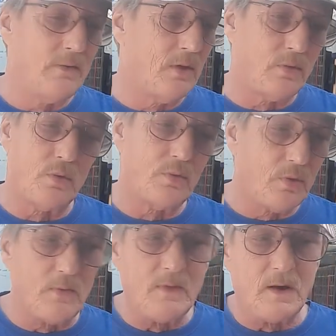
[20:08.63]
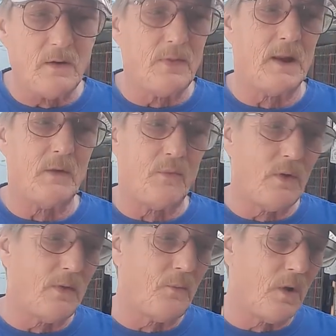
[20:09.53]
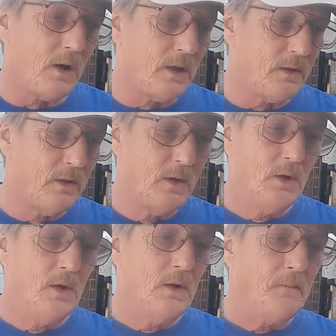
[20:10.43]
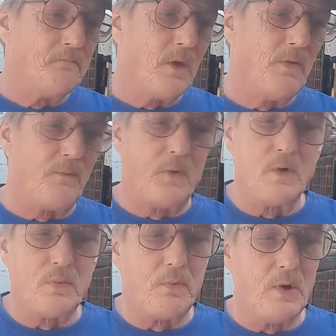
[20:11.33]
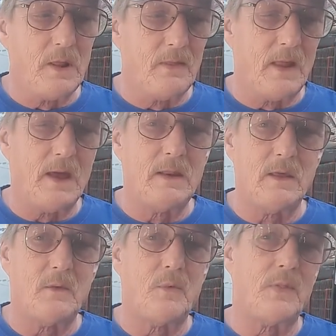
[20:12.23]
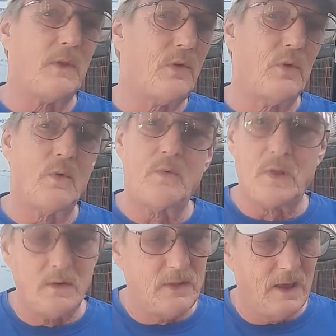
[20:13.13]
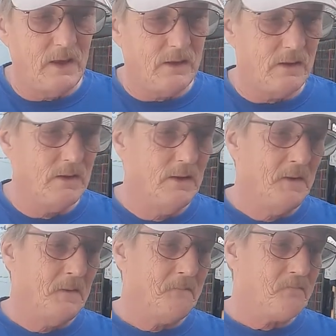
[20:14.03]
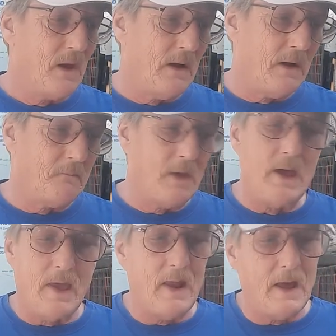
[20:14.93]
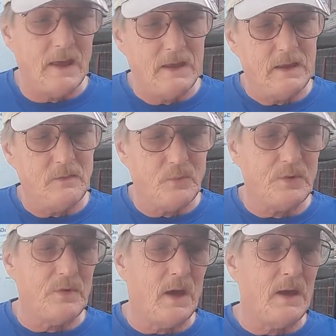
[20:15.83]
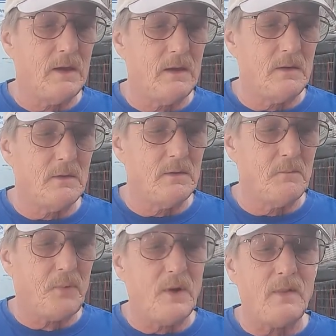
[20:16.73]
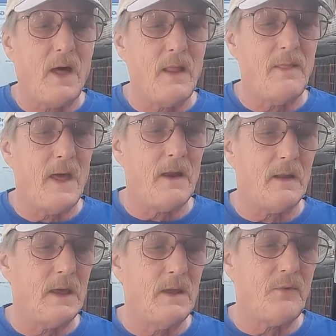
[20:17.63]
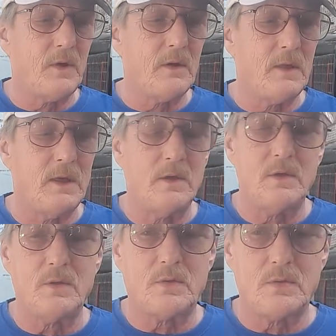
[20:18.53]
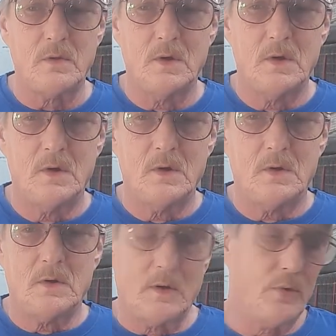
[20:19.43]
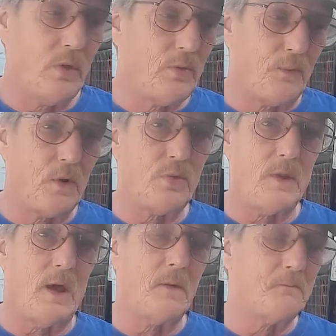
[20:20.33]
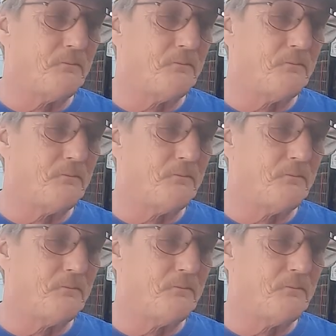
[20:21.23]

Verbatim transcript: This was a litter that I really wanted. The first breeding that I did with the two didn't take. Um, and, and I would I put a lot of that on Adrian. He's it was his first time.